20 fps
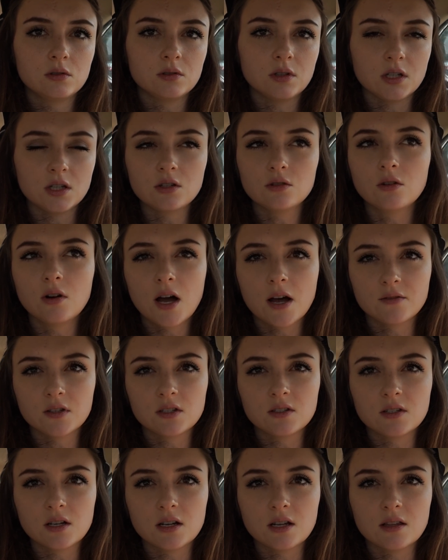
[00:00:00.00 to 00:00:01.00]
like, you don't have
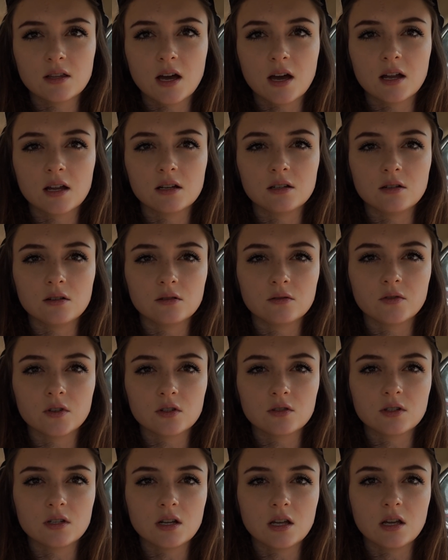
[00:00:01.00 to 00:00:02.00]
to study that in
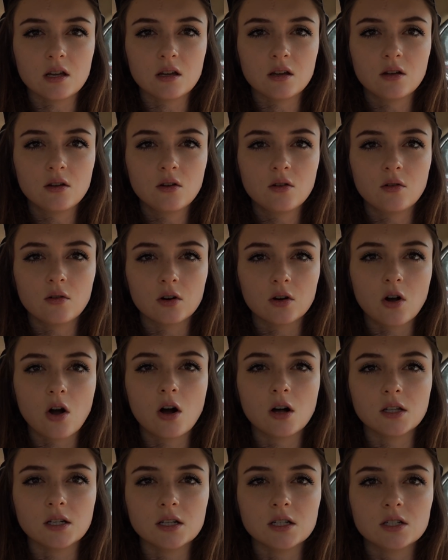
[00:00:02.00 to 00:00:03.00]
university or
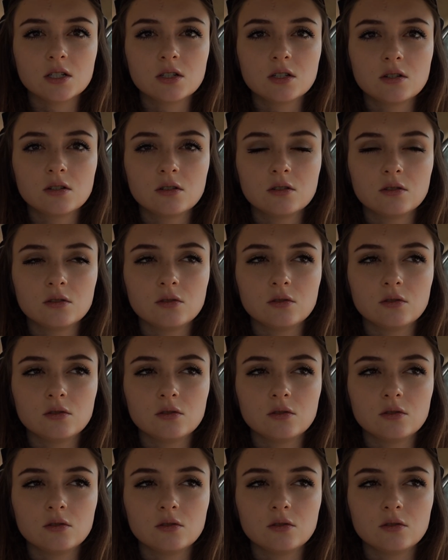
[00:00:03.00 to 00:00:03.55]
college